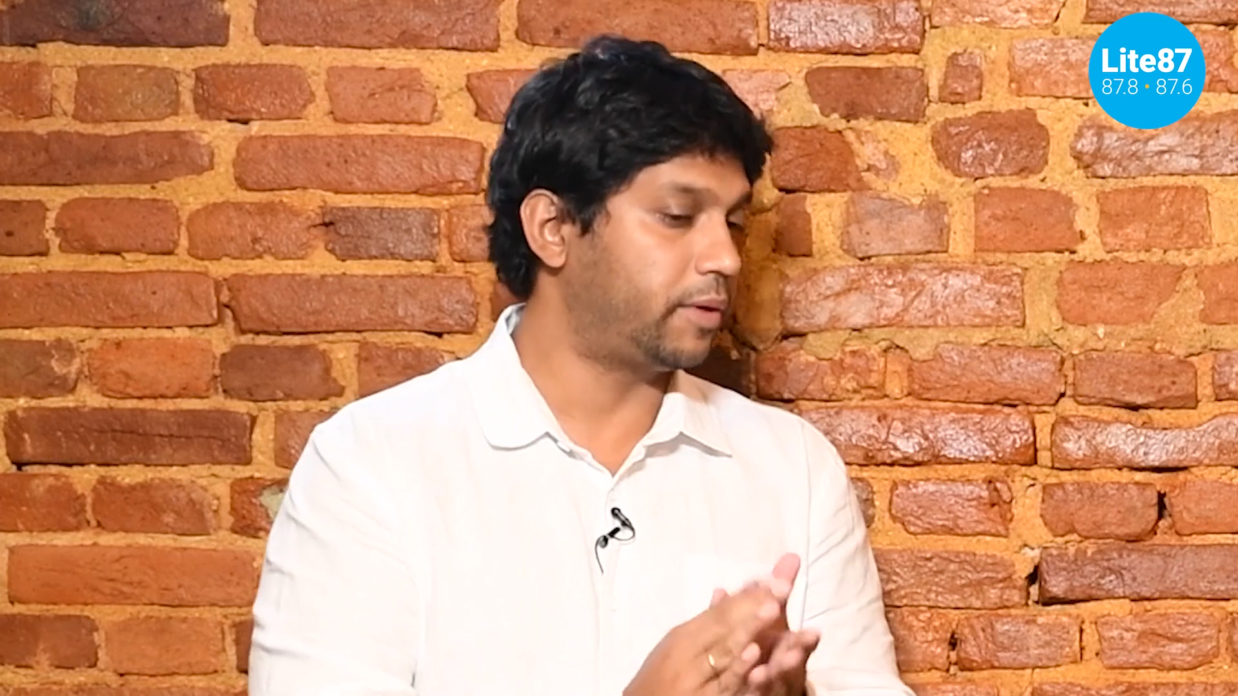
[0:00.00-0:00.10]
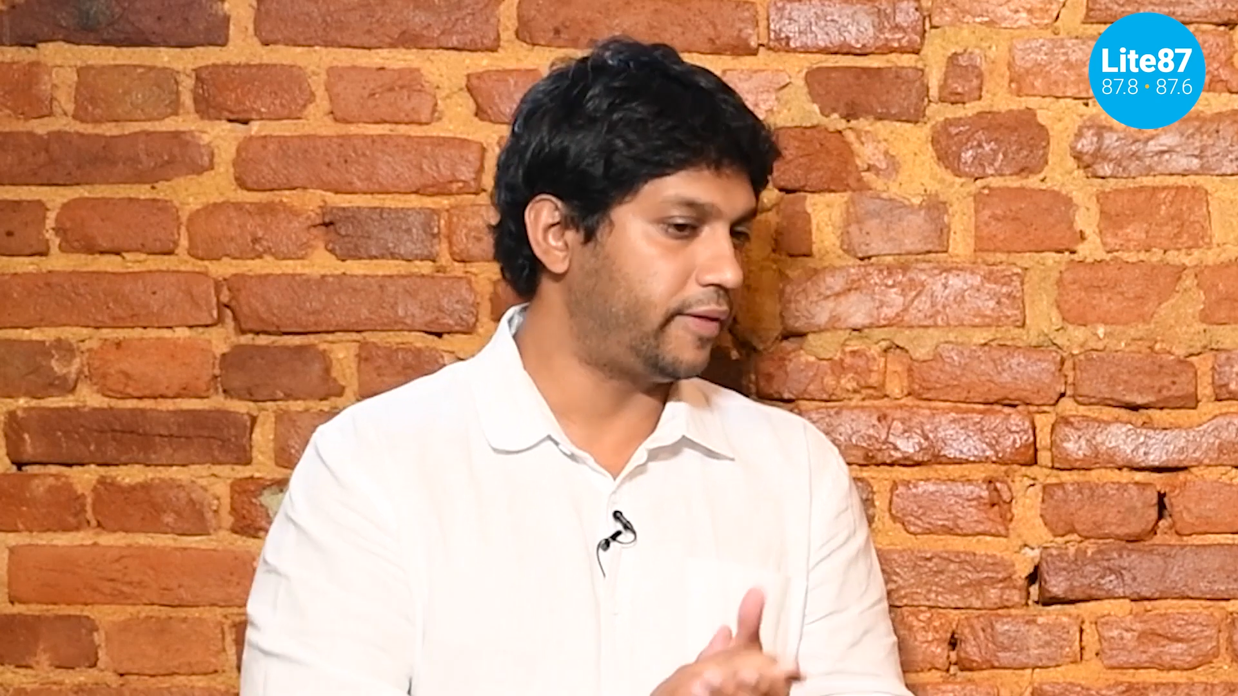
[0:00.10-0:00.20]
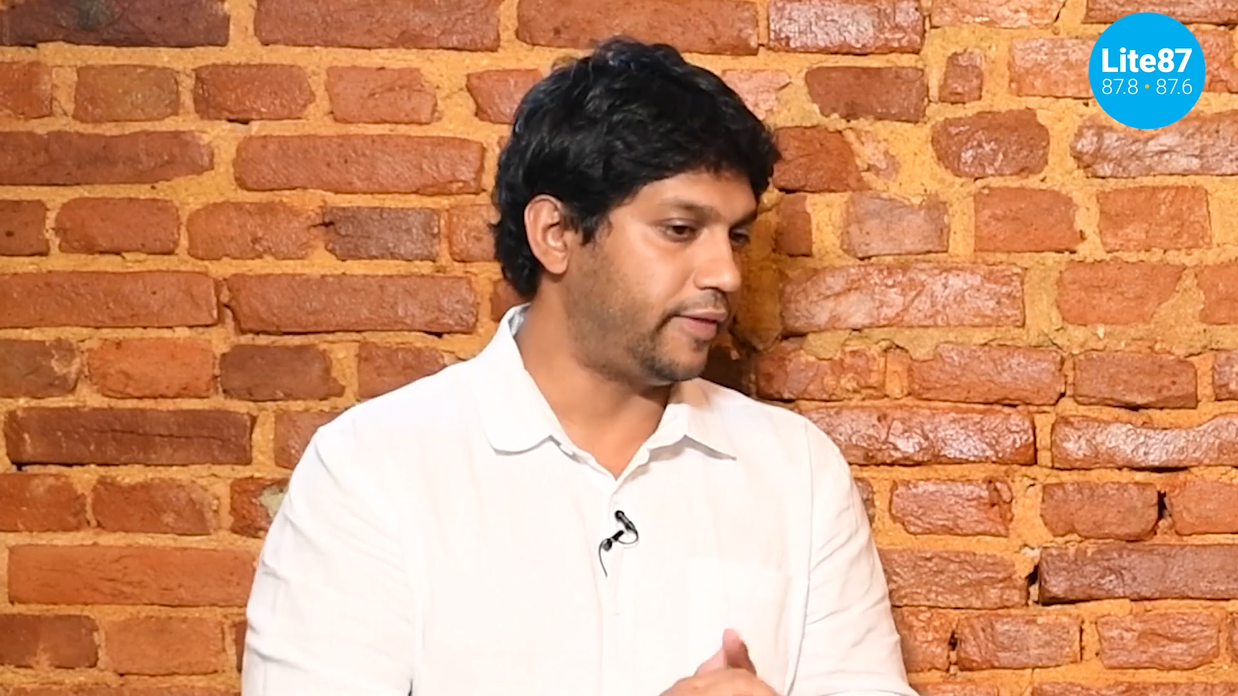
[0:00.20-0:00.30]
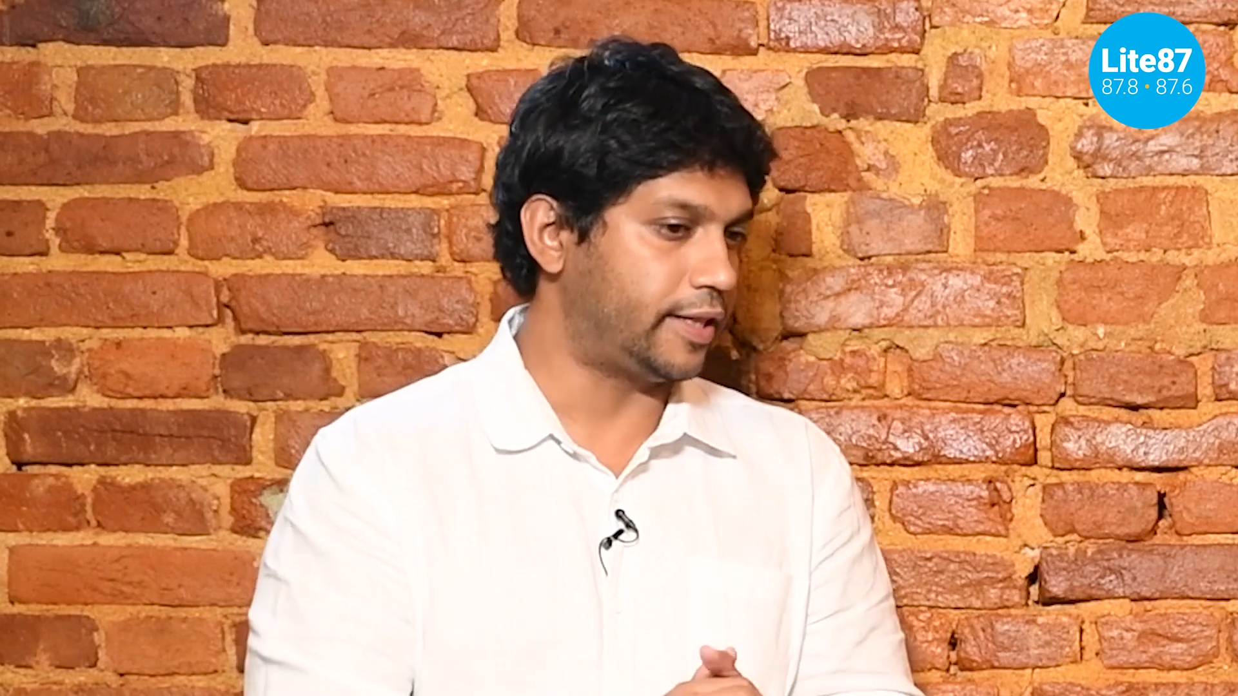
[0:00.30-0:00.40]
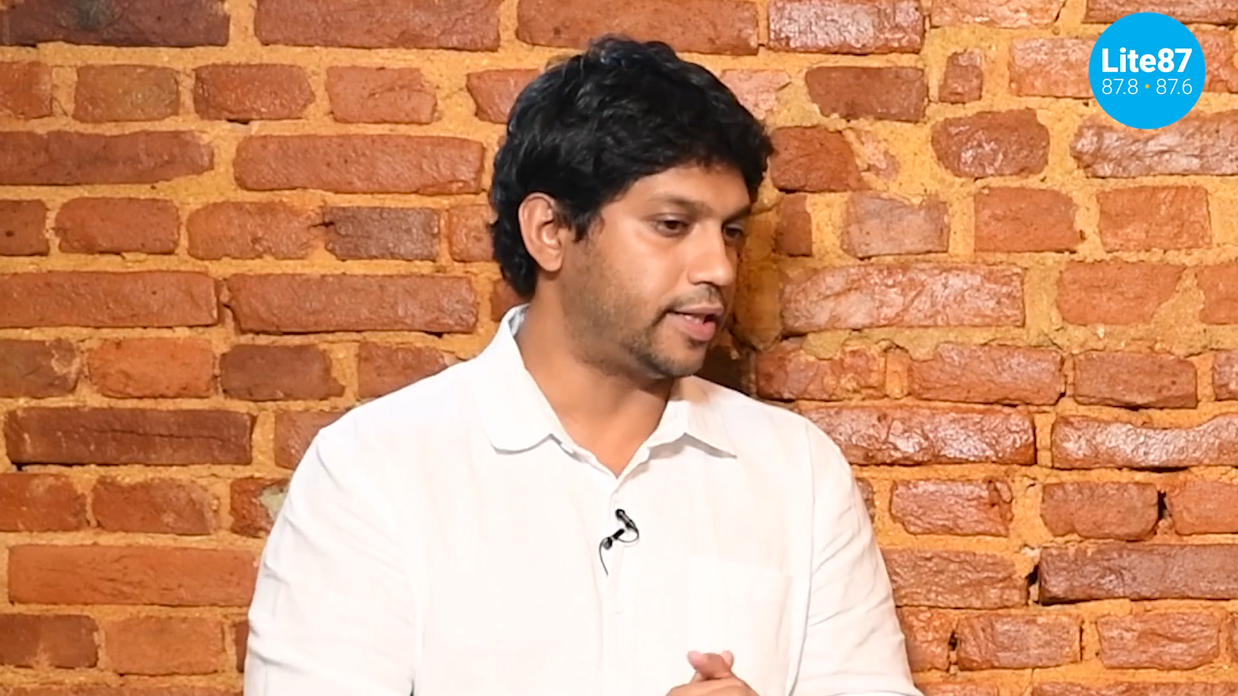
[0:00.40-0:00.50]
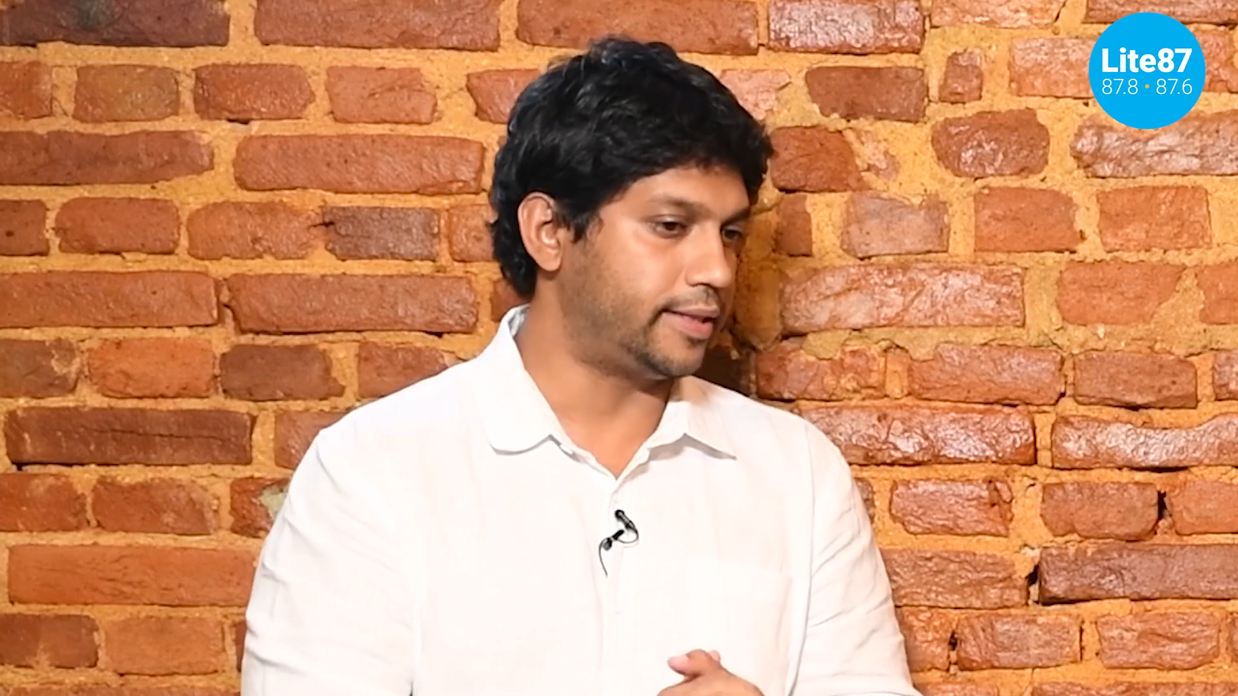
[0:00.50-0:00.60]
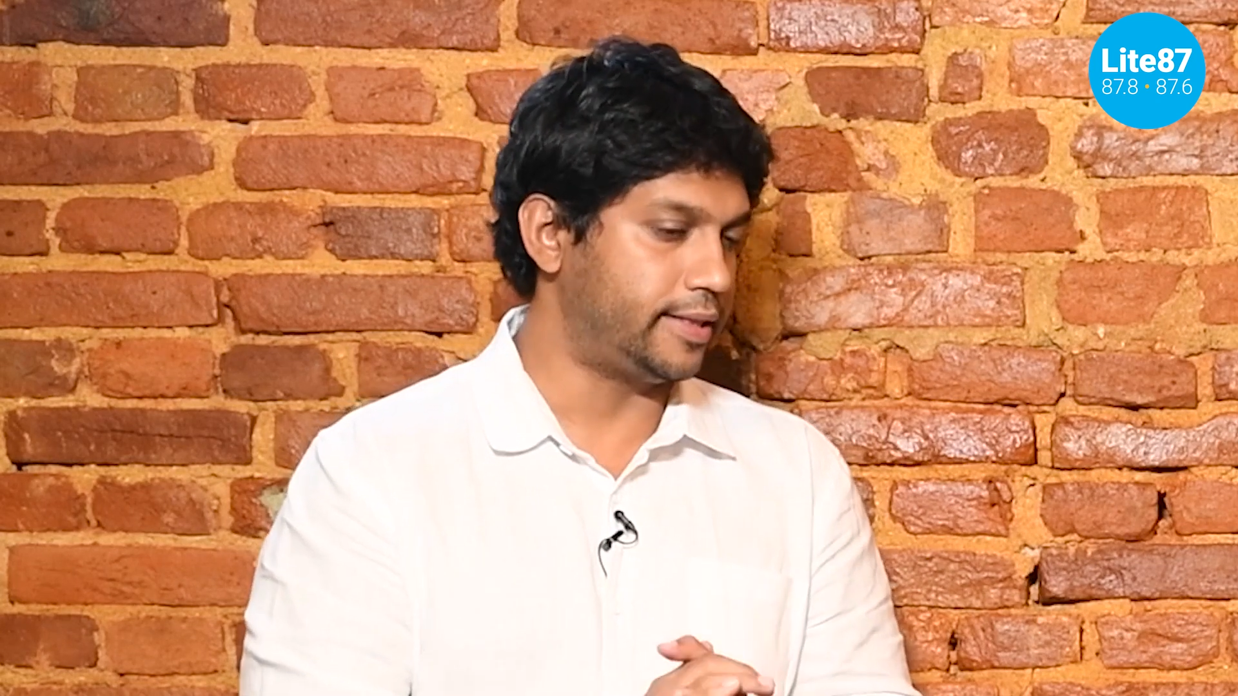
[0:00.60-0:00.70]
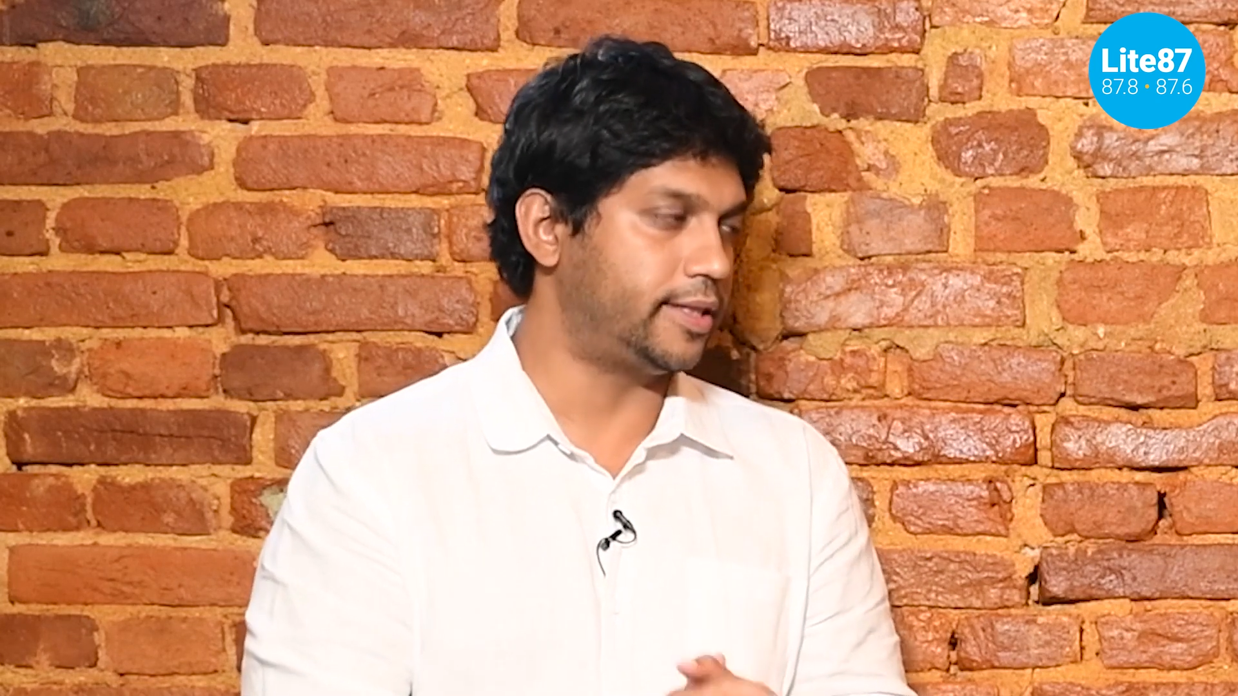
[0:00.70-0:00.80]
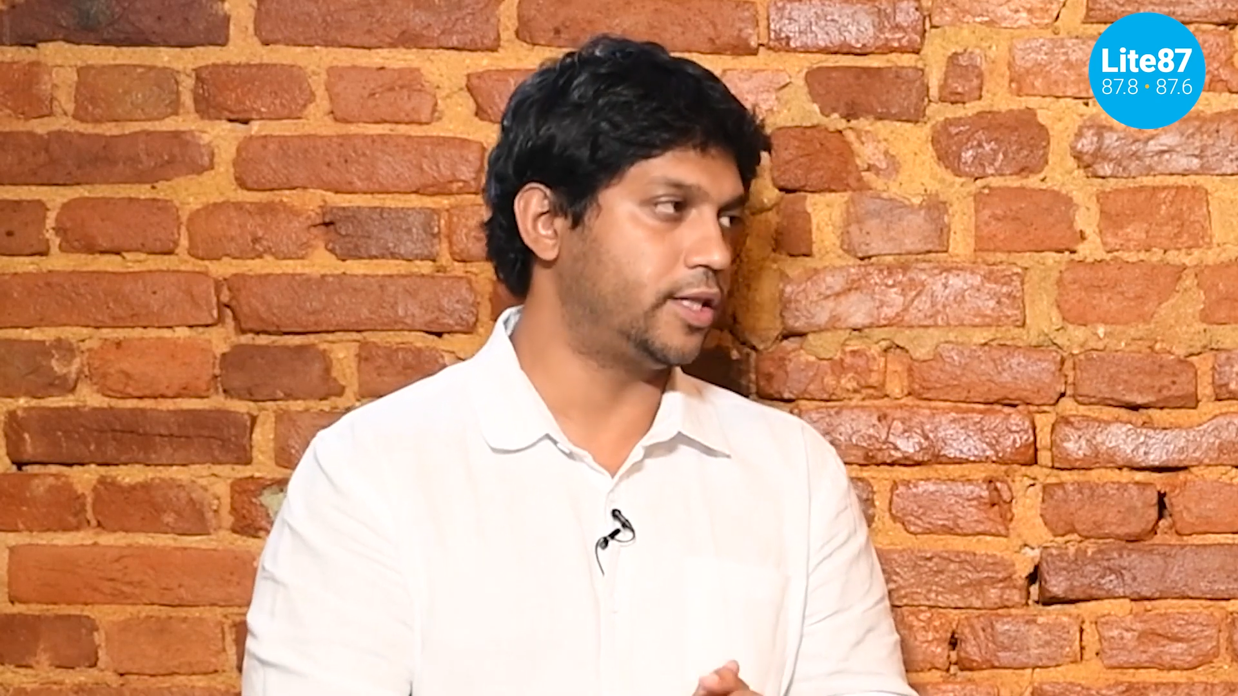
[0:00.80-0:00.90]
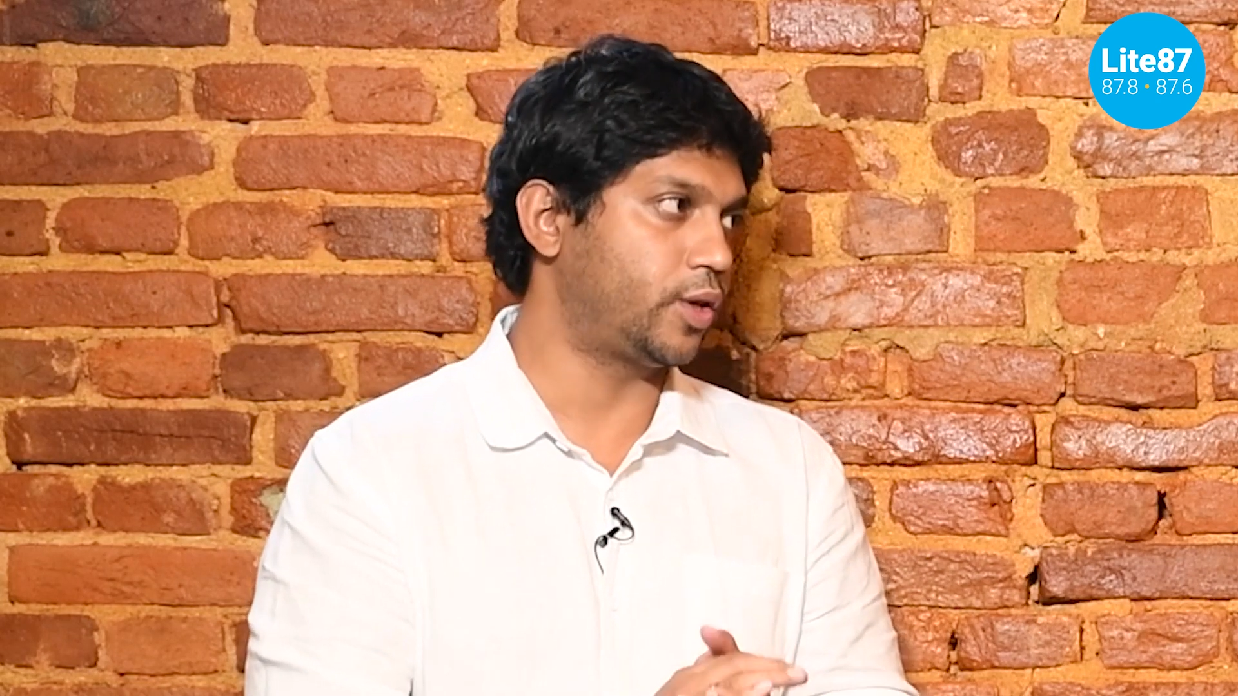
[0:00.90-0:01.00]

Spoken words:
provide financial assistance